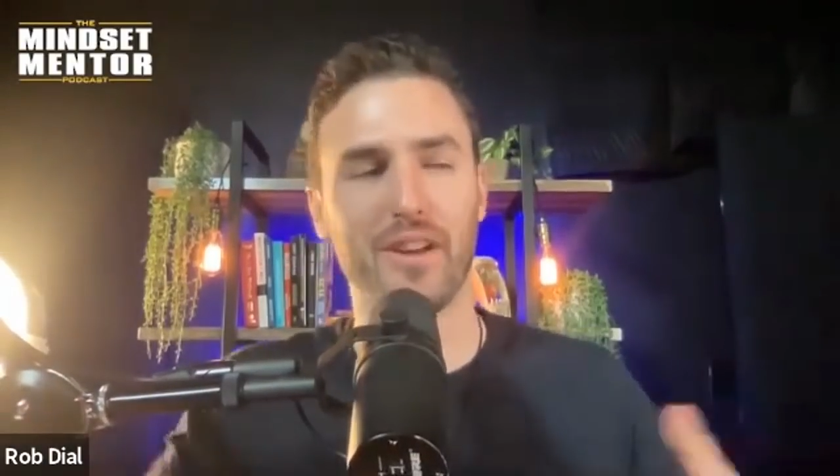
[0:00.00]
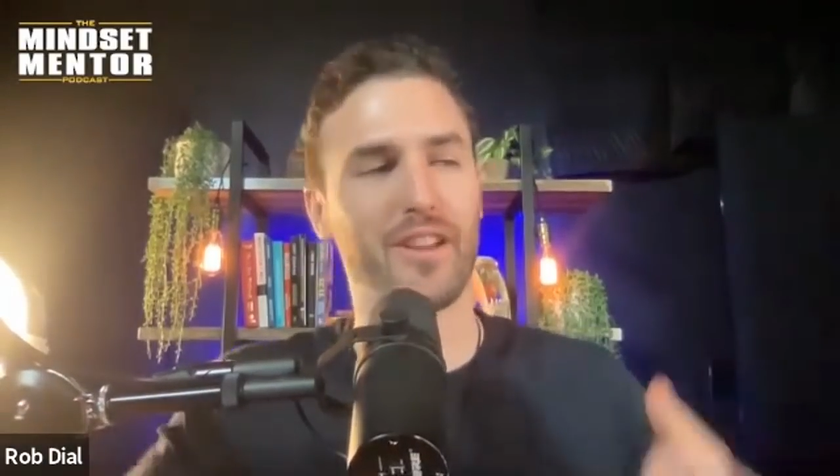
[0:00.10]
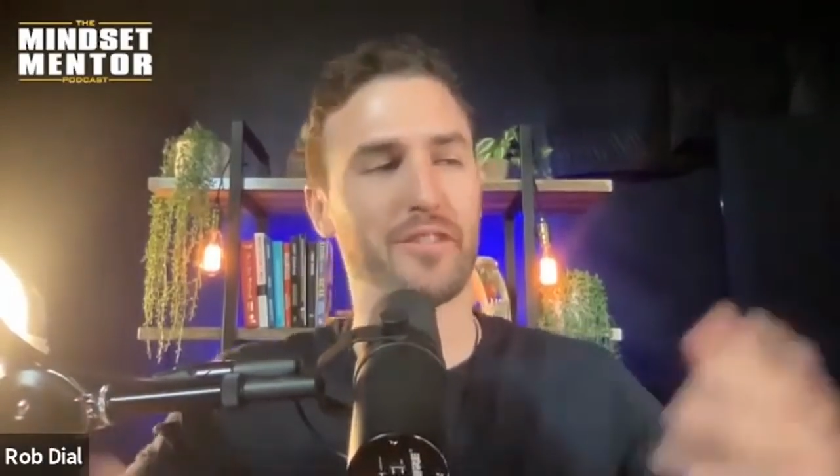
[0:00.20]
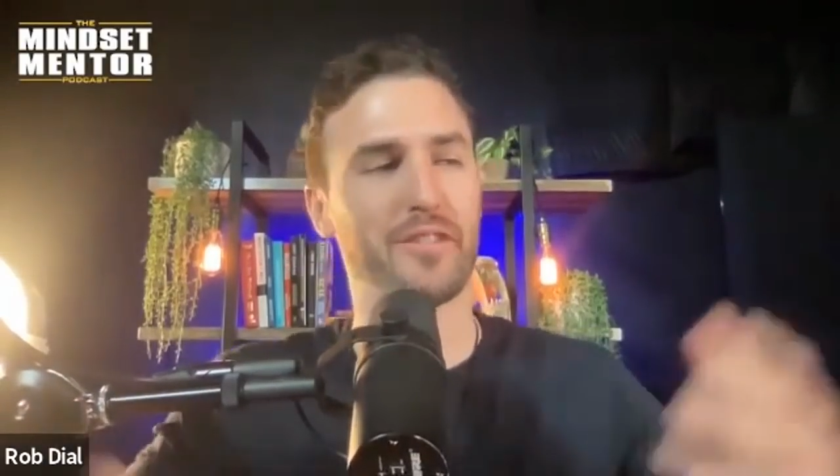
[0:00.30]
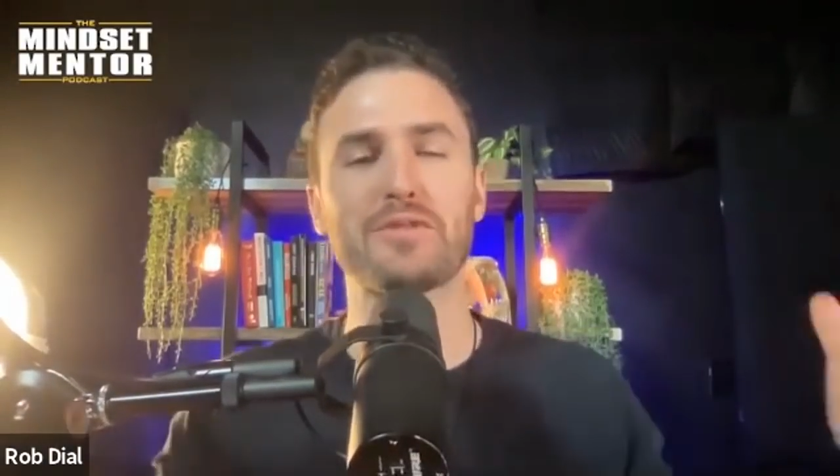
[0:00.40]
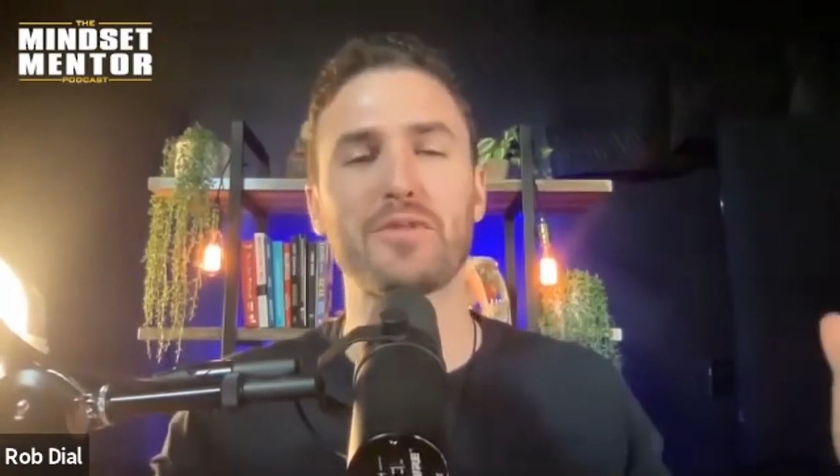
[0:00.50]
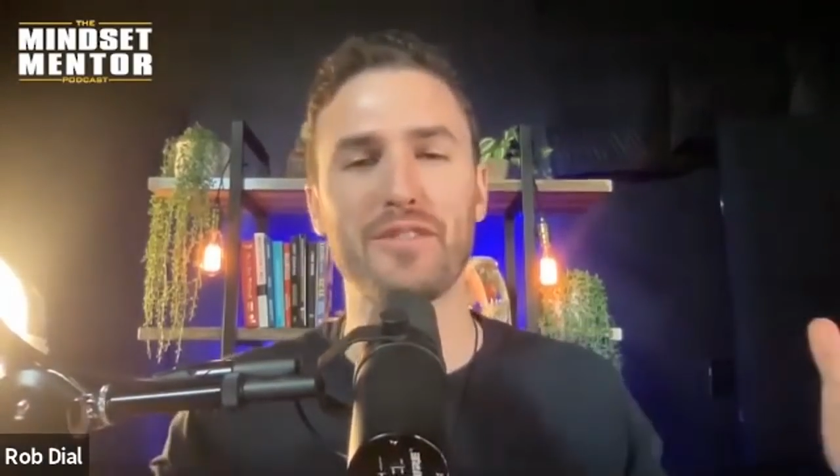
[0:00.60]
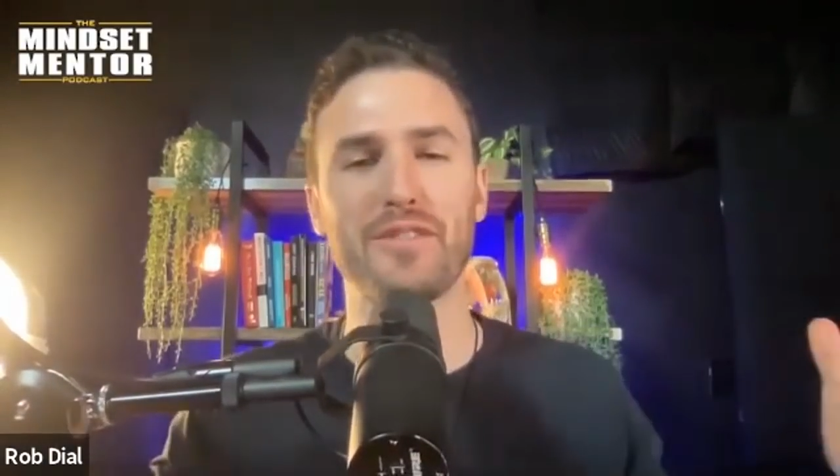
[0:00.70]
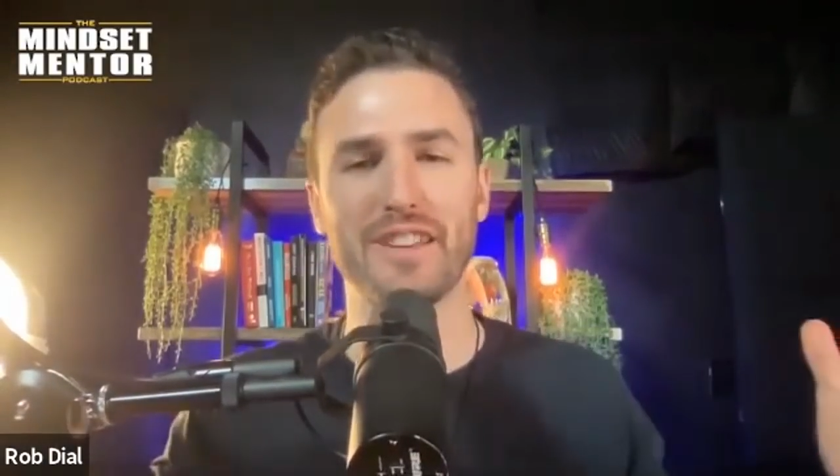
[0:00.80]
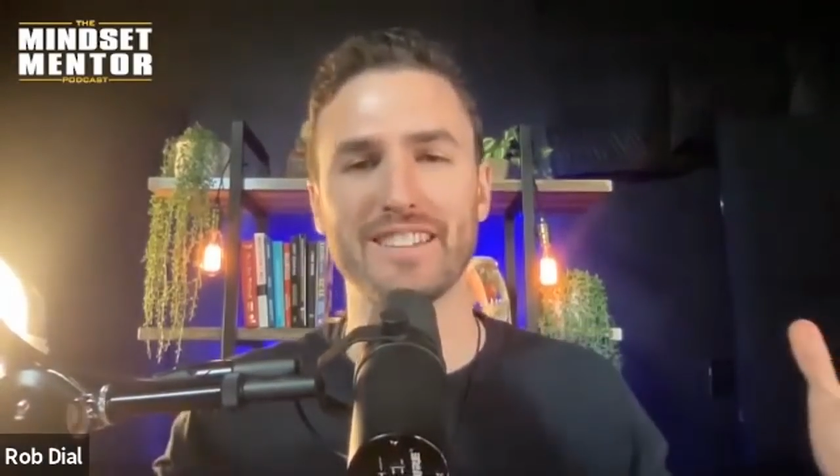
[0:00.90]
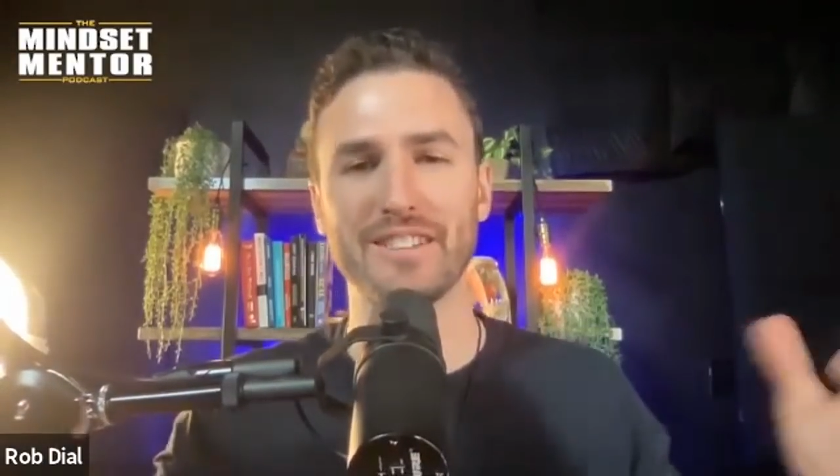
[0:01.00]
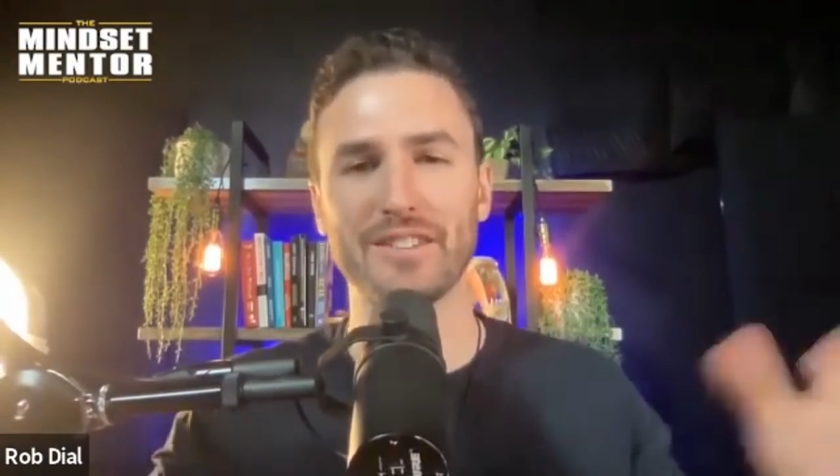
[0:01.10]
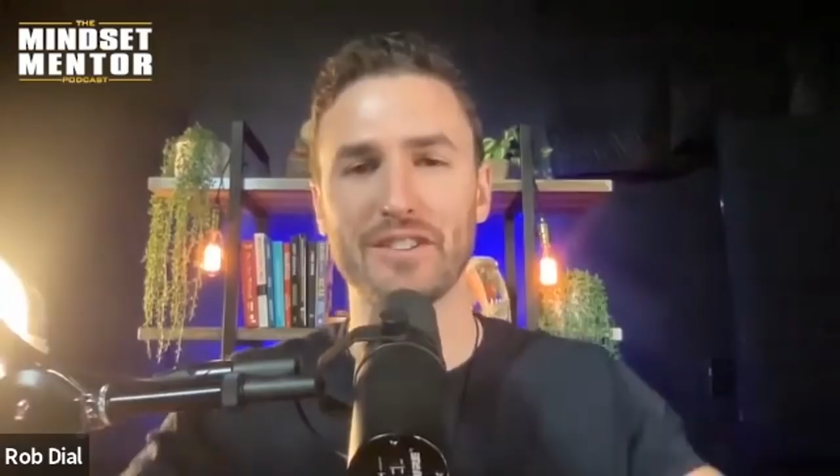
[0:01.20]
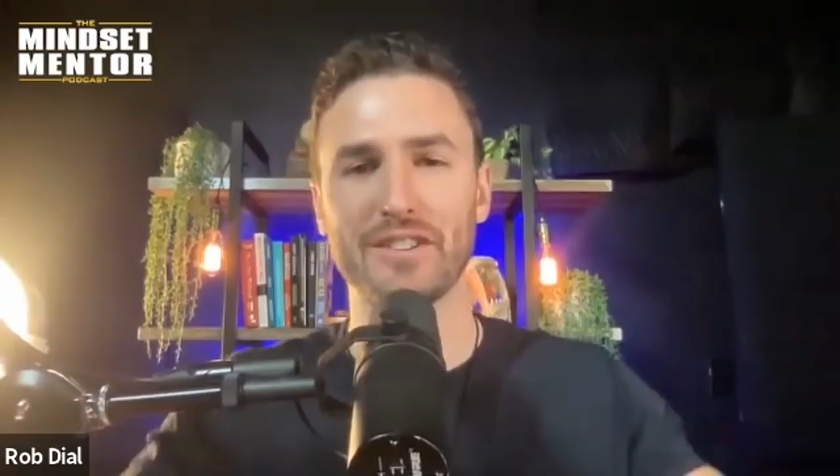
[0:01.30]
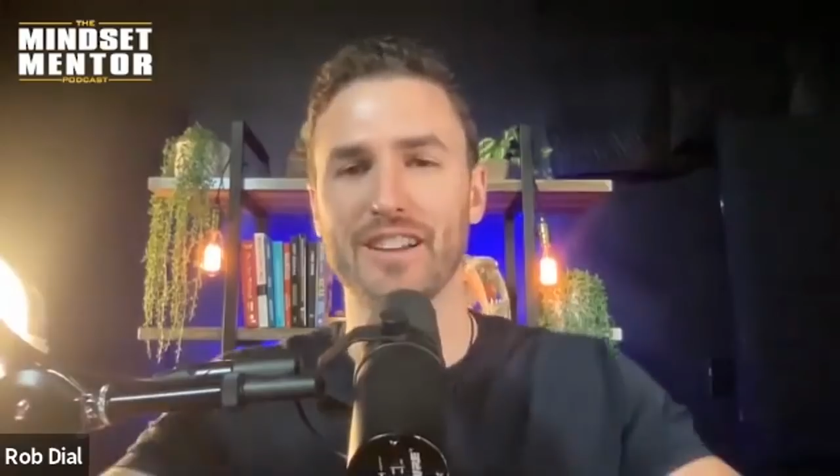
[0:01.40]
They want to, they just want to fix it
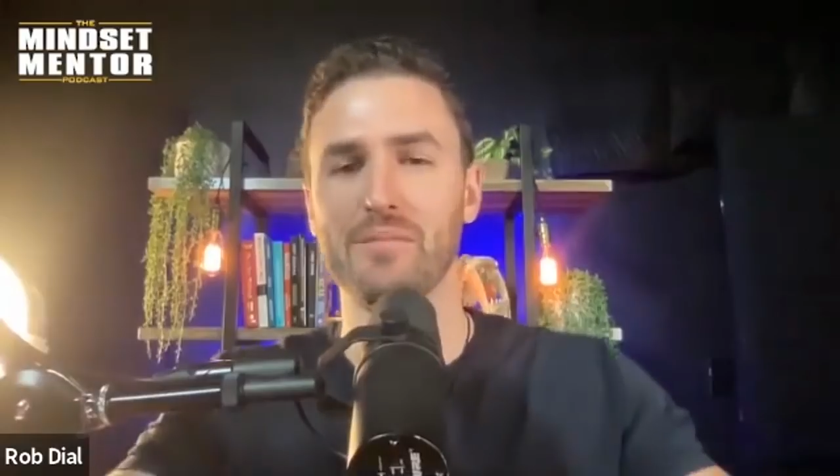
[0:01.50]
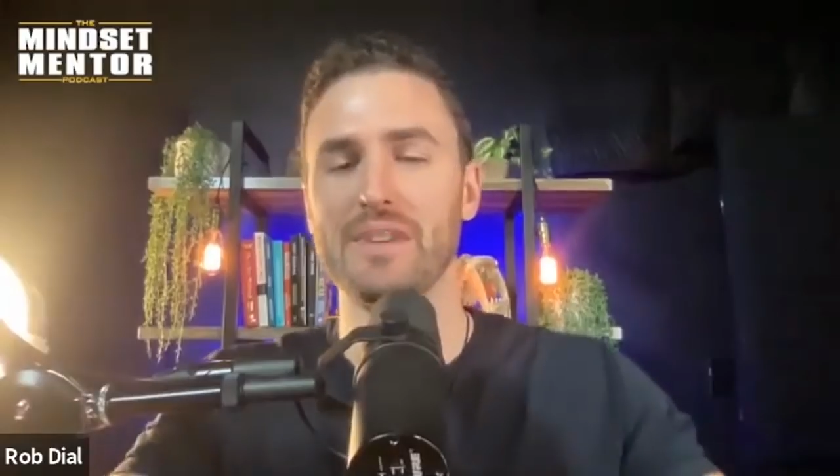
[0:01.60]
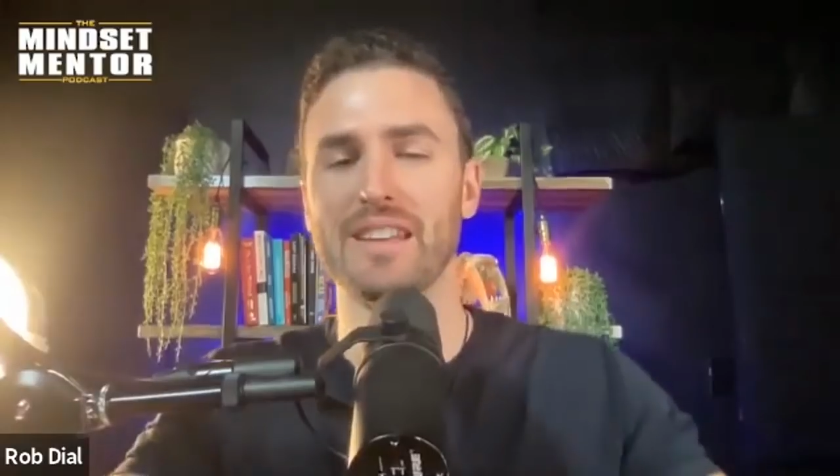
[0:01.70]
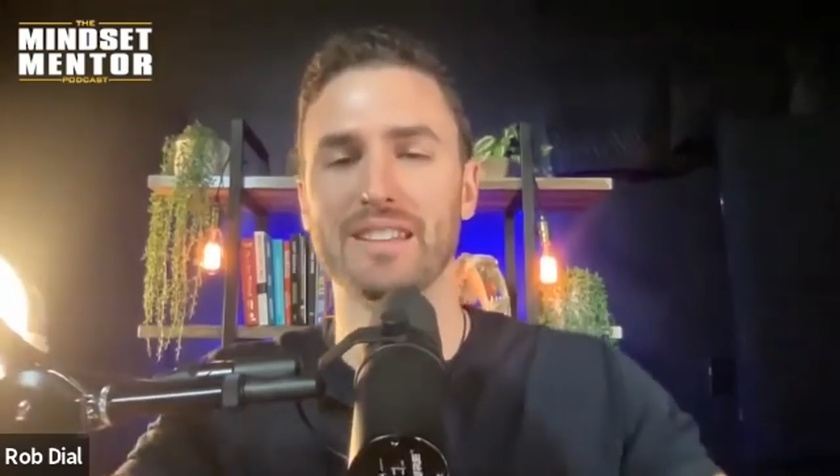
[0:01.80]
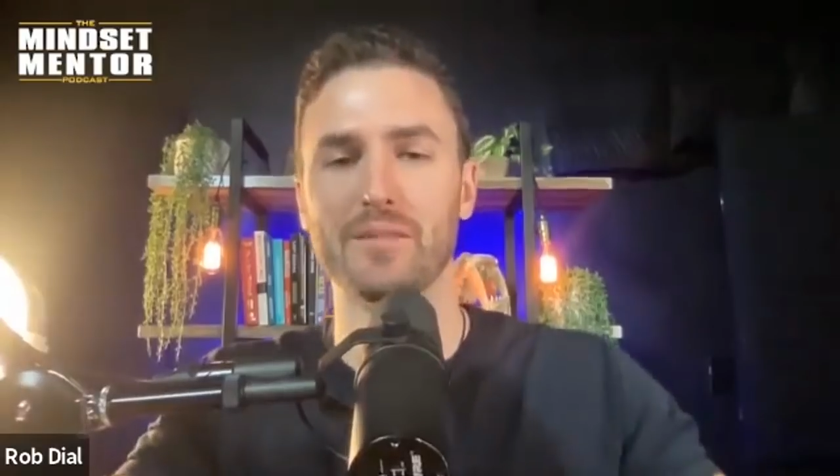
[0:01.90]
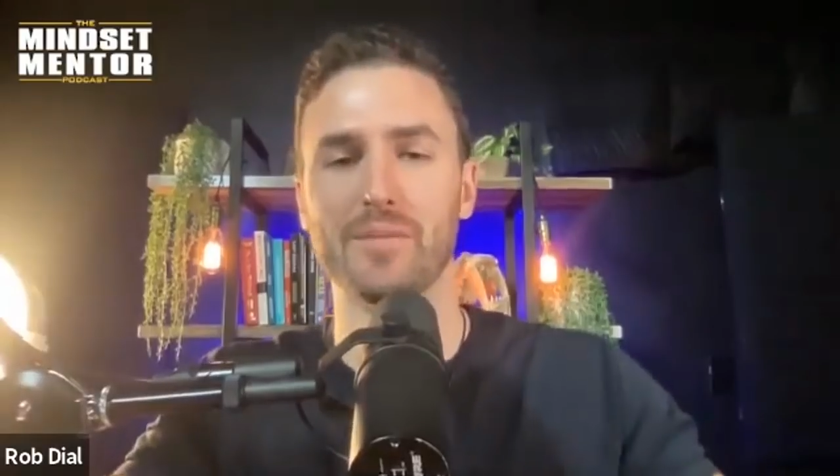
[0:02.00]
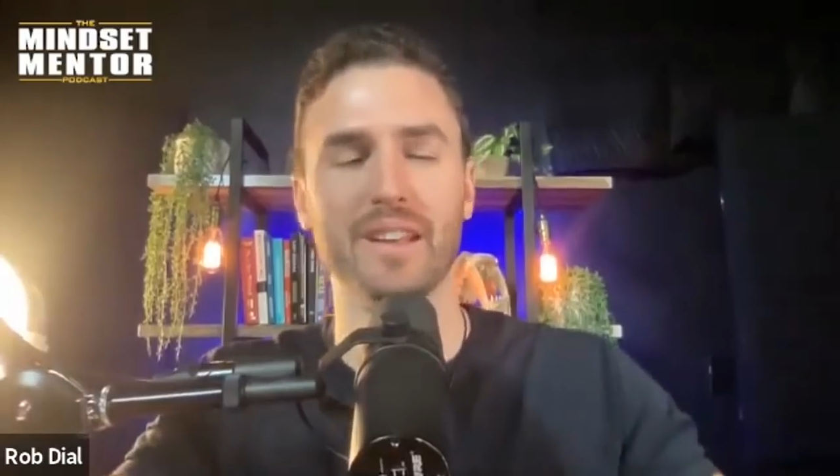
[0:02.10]
and look young immediately.